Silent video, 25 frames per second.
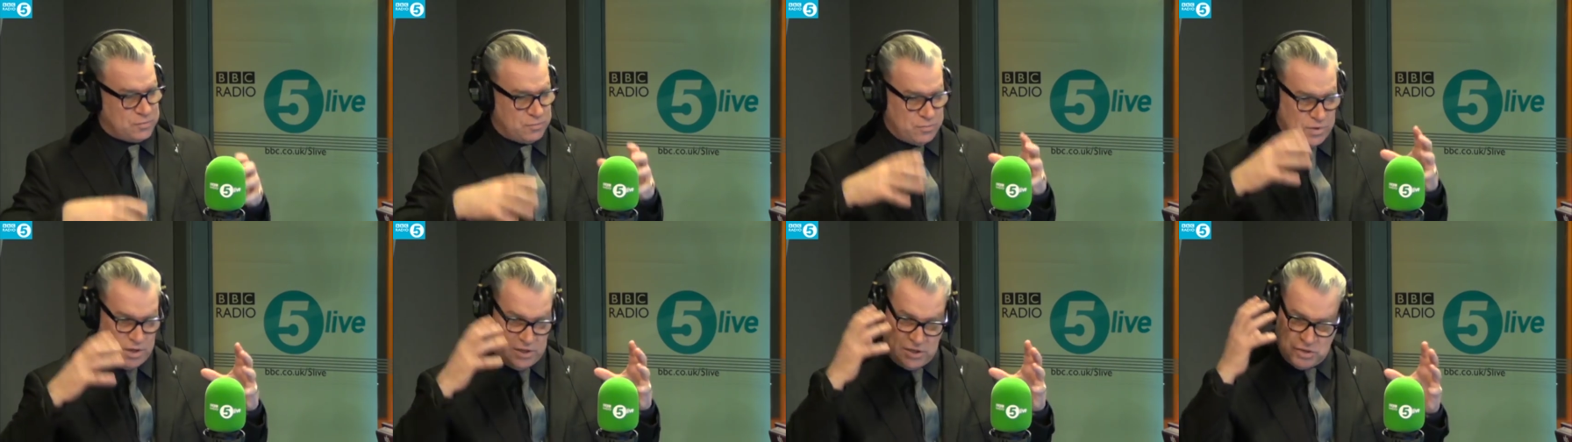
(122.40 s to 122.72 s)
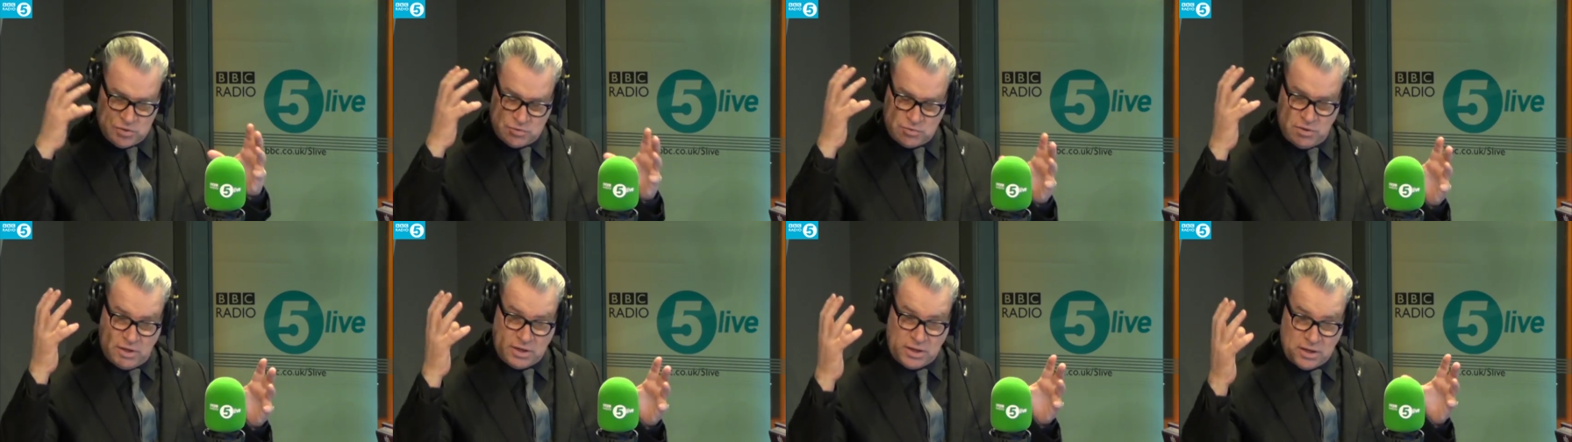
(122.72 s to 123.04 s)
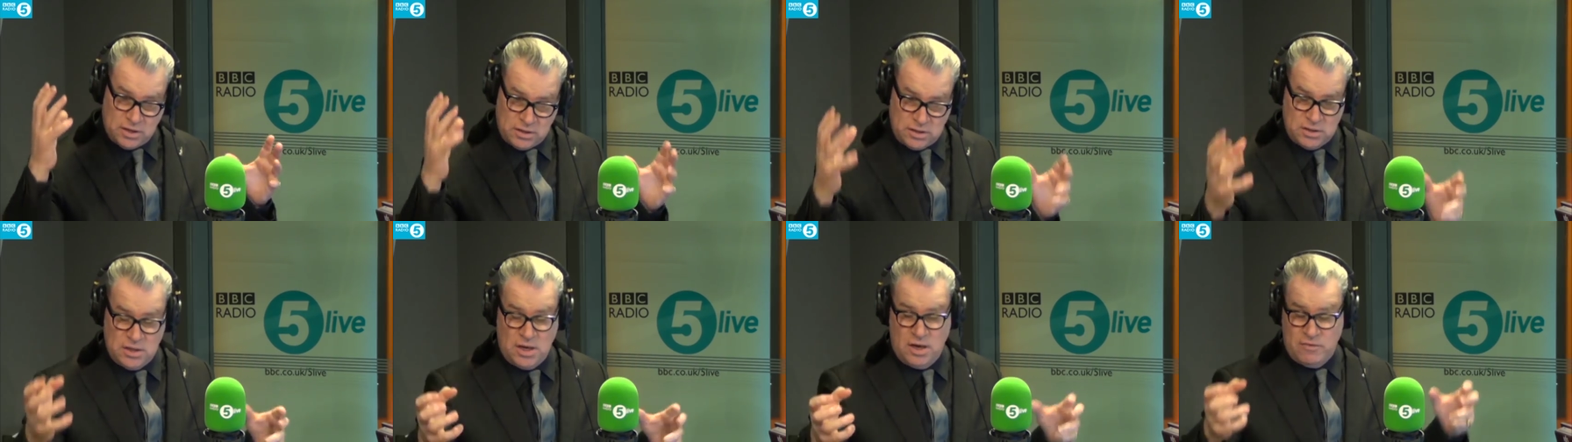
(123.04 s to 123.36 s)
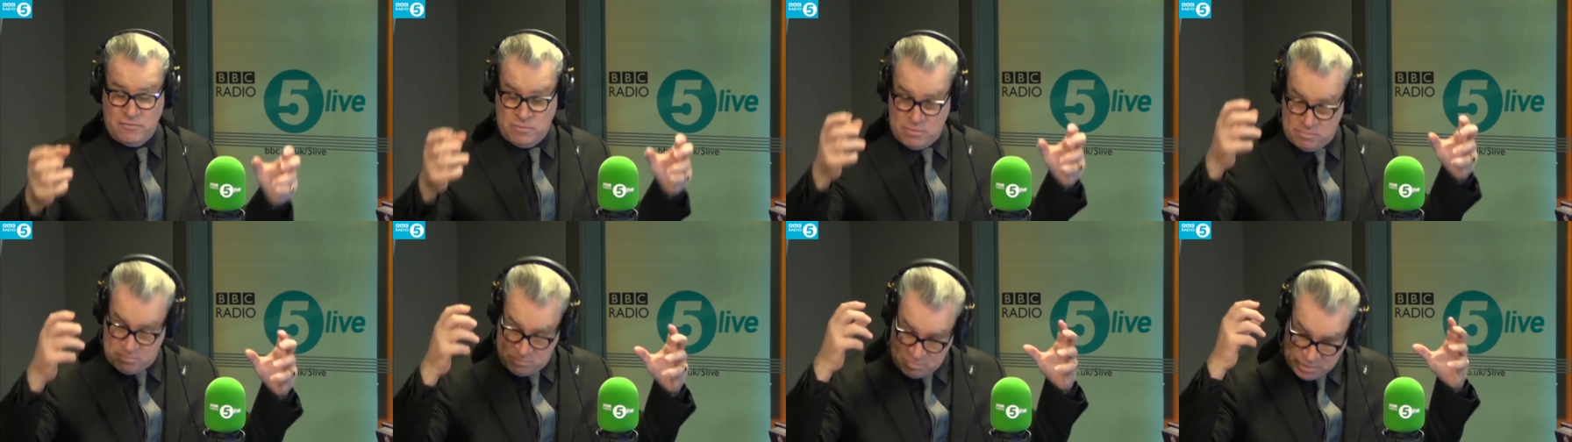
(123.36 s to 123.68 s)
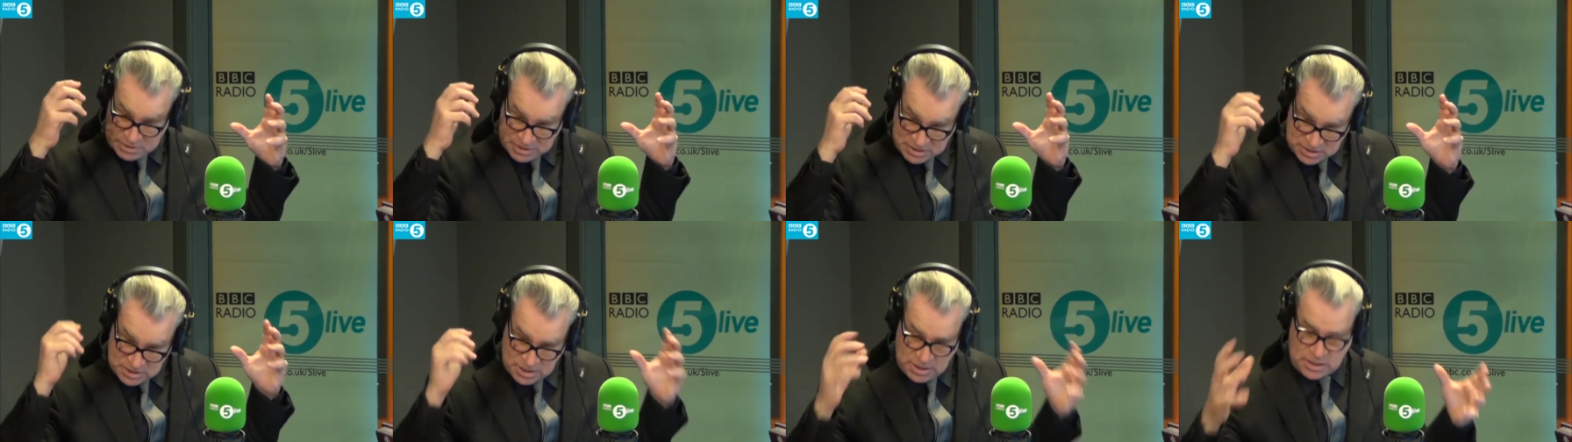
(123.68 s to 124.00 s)
really striking a nerve,
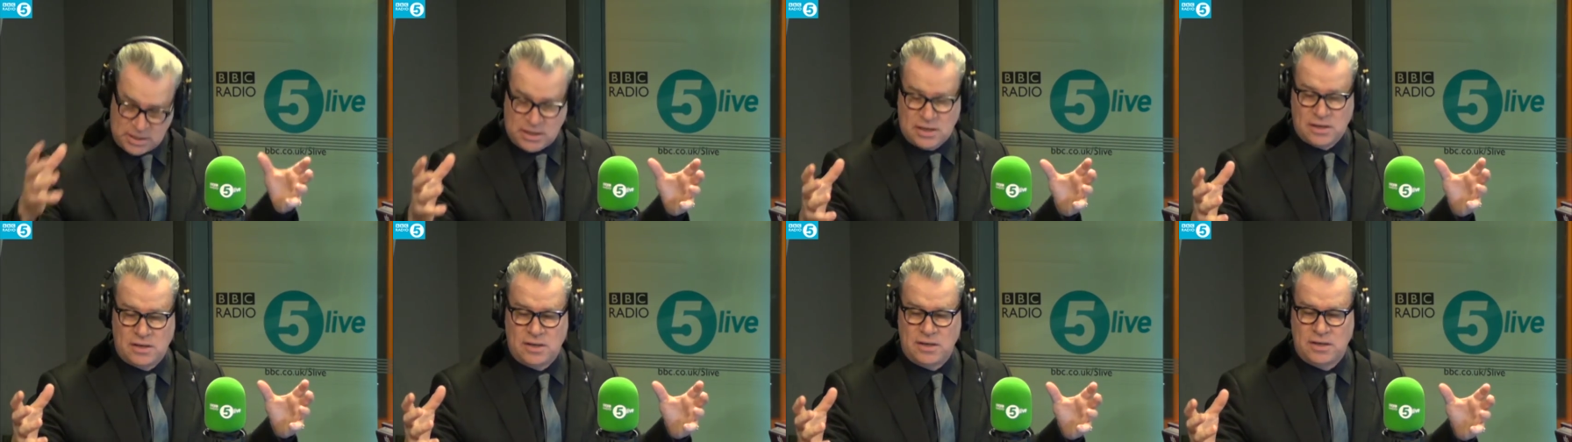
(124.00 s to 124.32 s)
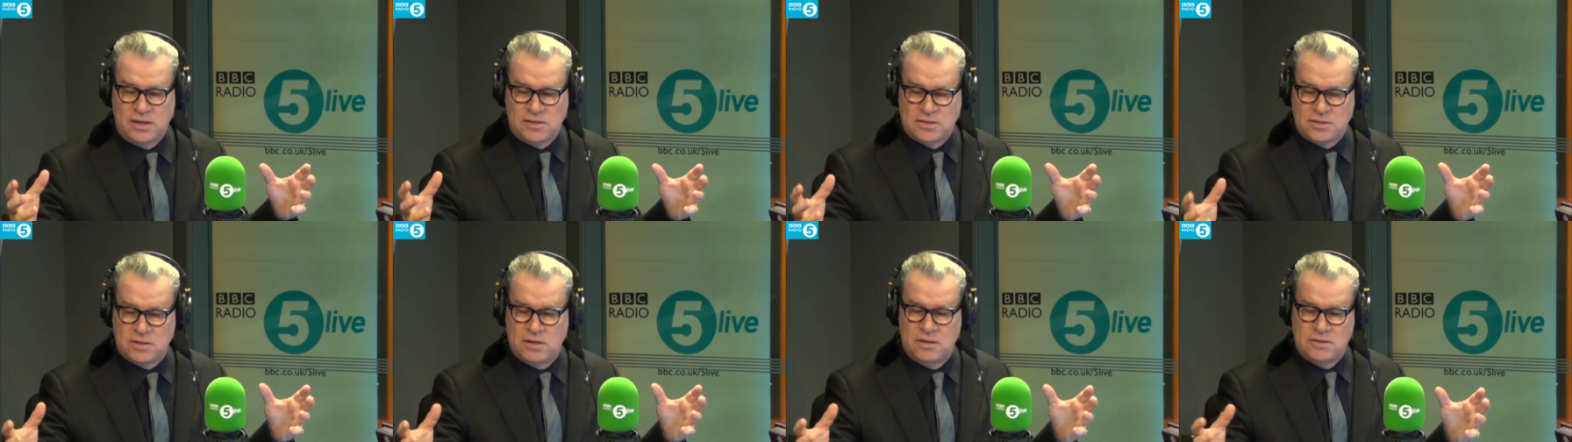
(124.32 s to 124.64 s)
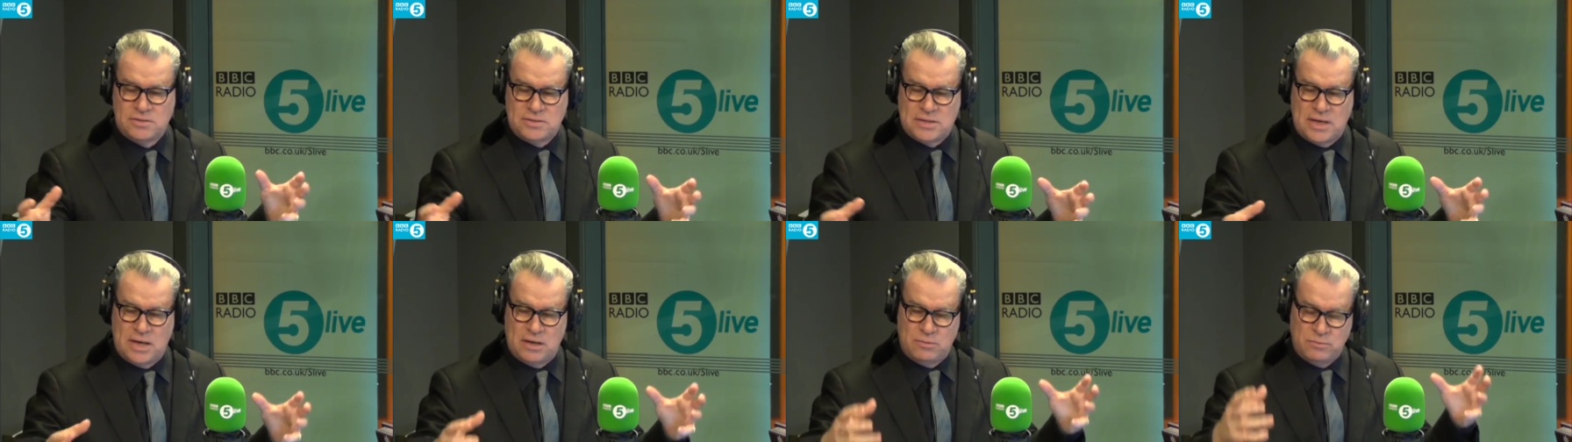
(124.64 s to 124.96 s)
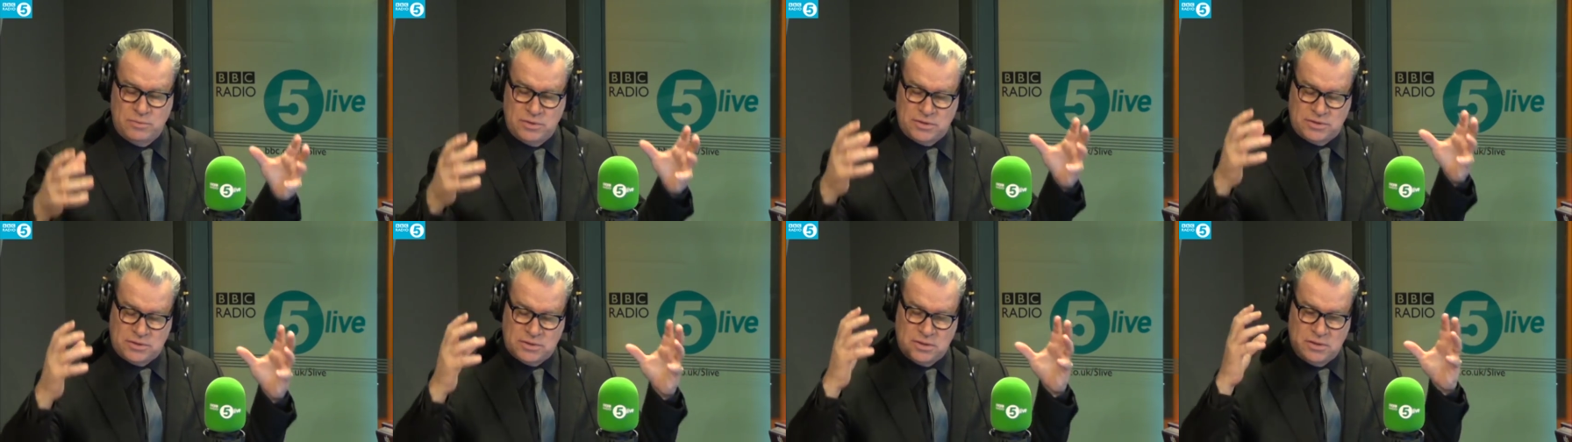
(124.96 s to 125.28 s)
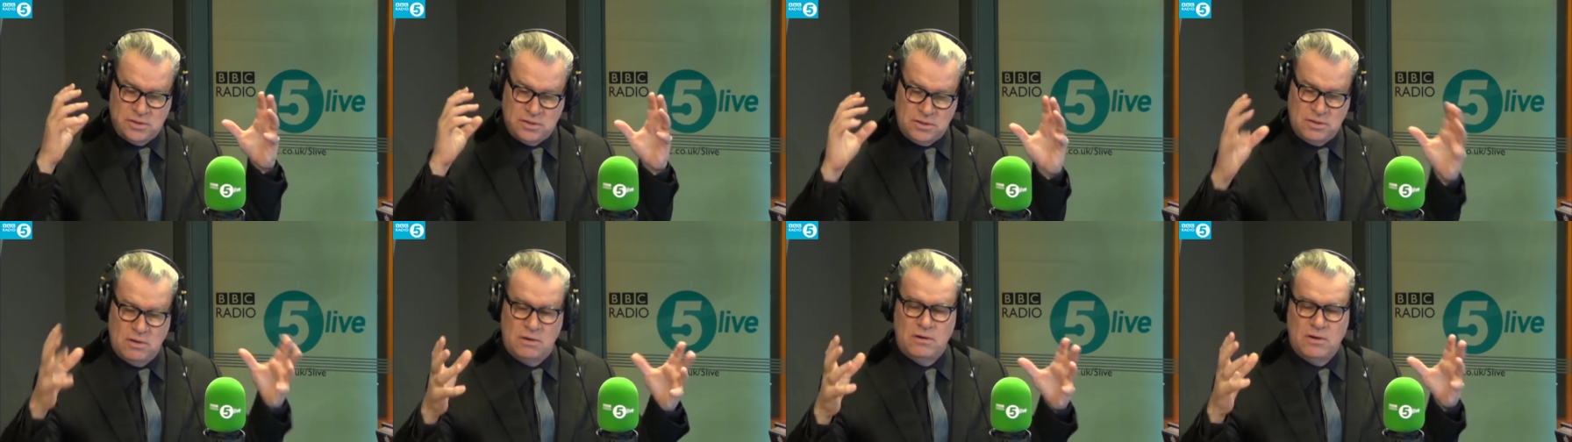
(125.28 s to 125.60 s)
particularly, it turns out, with
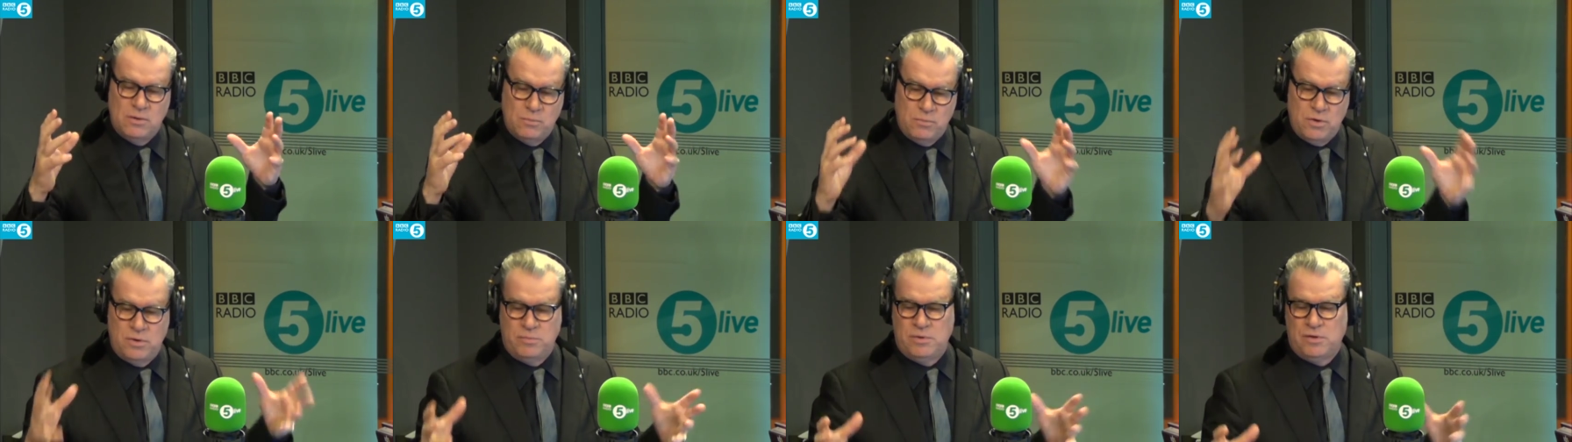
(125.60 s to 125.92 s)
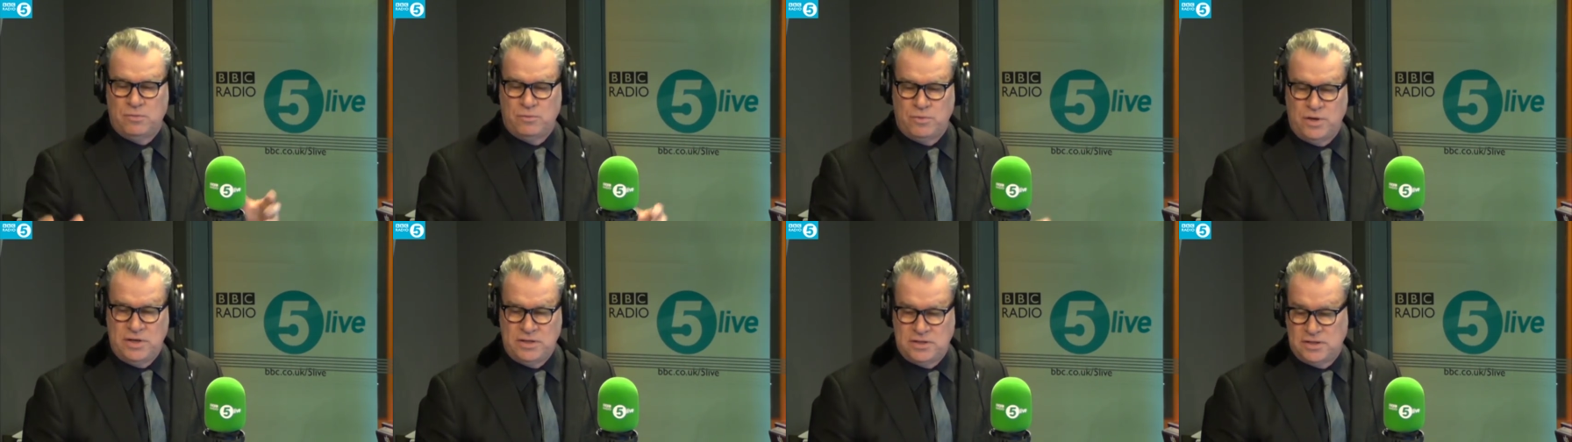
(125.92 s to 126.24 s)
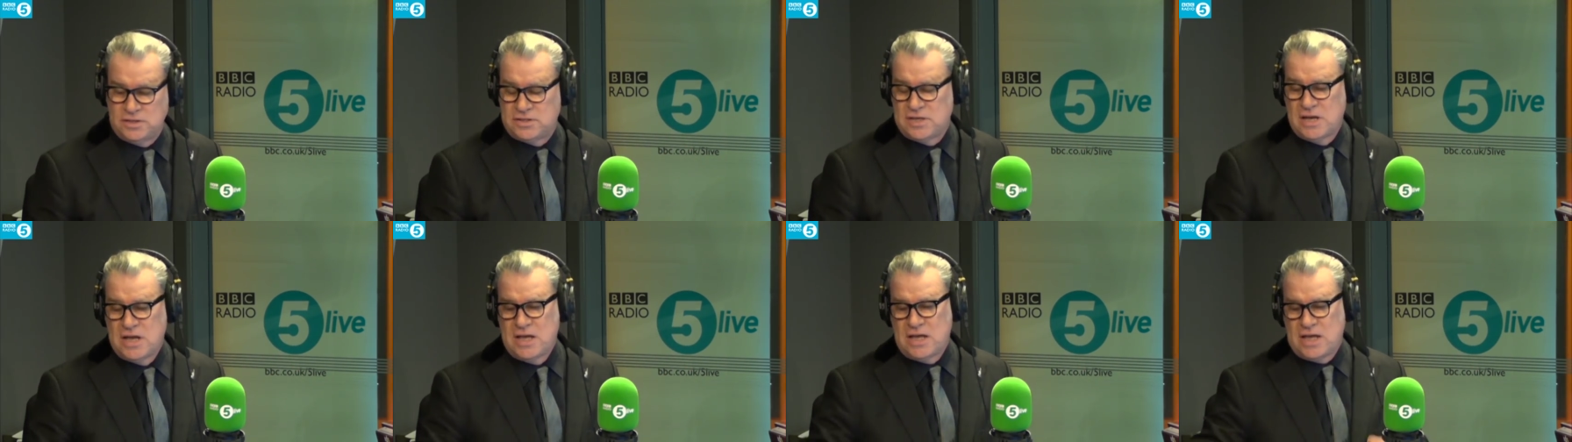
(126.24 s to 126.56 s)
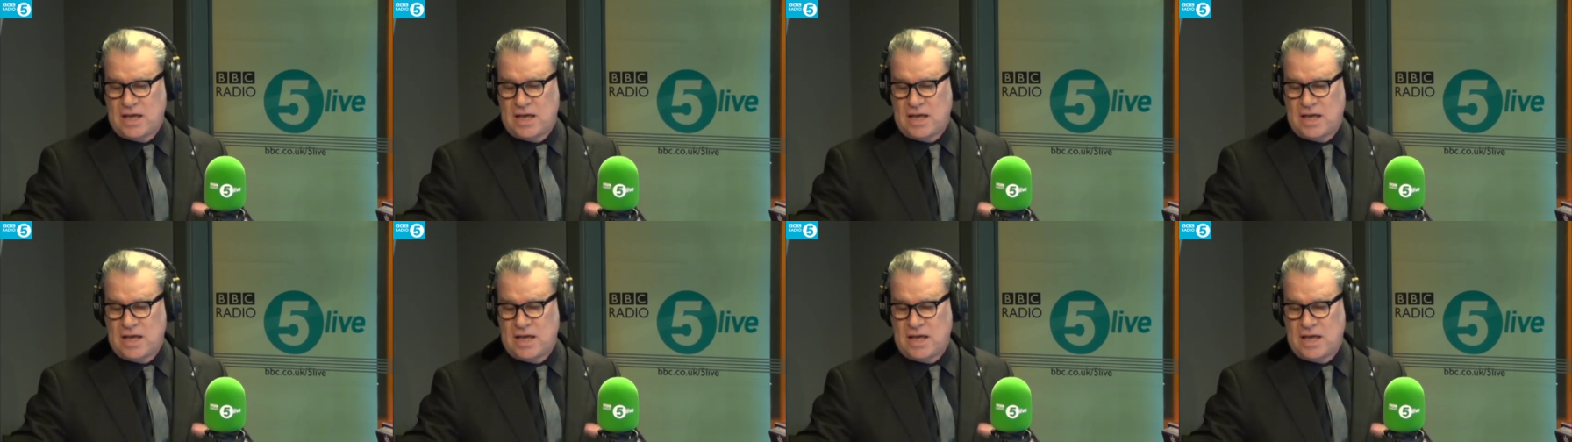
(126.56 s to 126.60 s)
young women readers.